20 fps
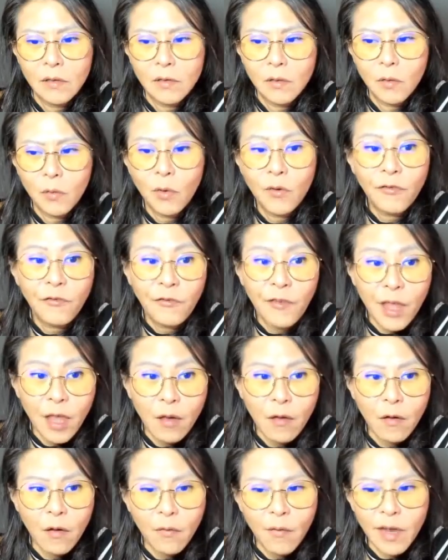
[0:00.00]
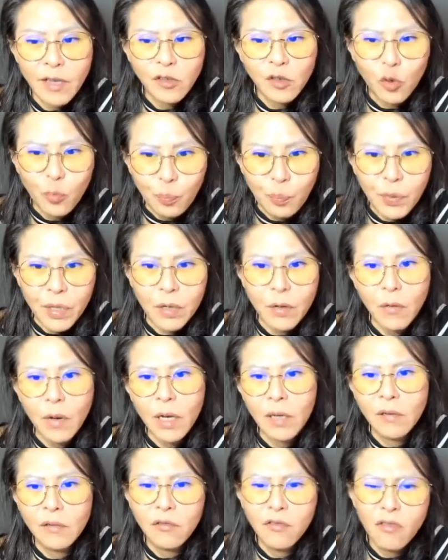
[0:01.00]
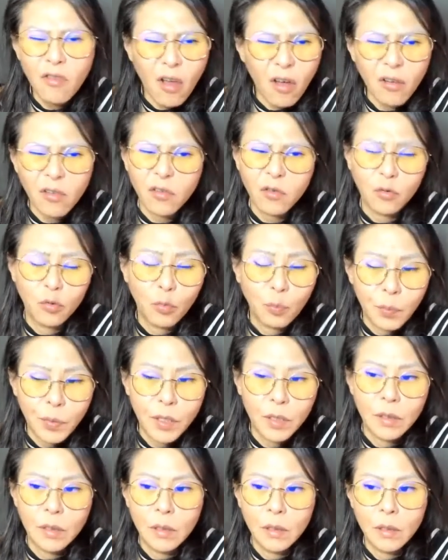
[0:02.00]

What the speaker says: Will fail or what? Stupid or what? Not stupid.